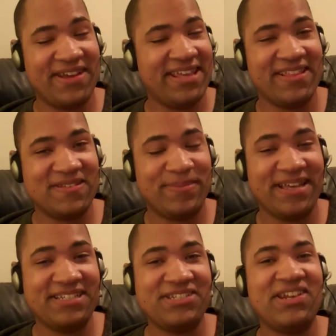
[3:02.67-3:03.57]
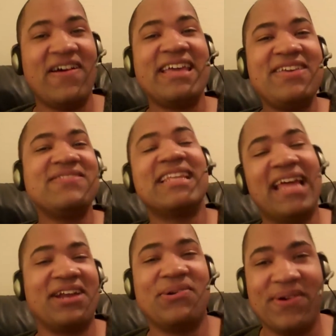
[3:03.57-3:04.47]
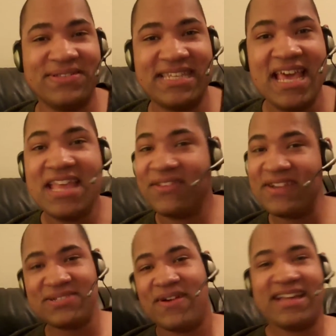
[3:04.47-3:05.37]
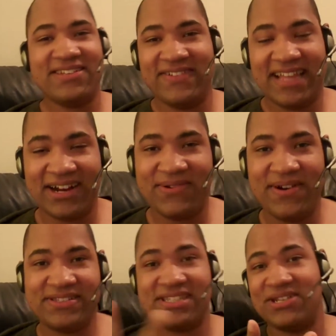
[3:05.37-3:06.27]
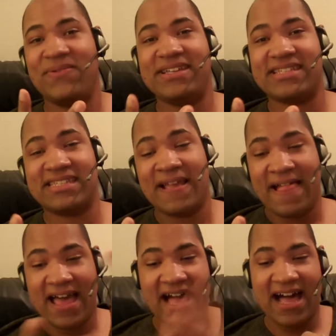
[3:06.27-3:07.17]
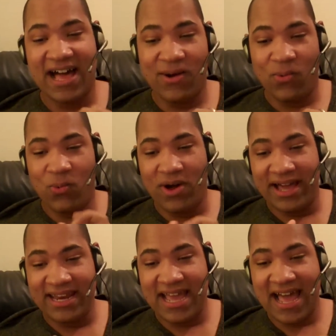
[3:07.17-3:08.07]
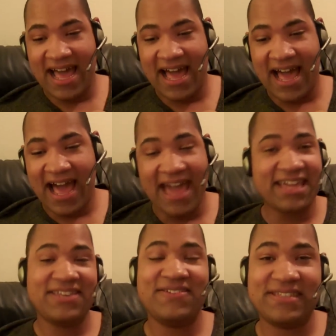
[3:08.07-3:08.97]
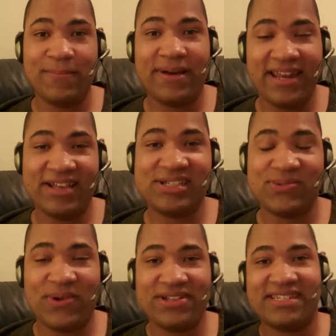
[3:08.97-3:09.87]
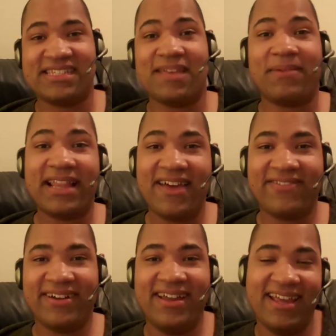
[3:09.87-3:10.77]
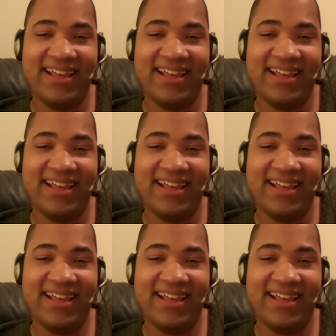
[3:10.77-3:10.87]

or any of those places, you know I use a lot of quotes. The reason why I do a lot of quotes is two reasons. One, I can use somebody else's words to seem clever.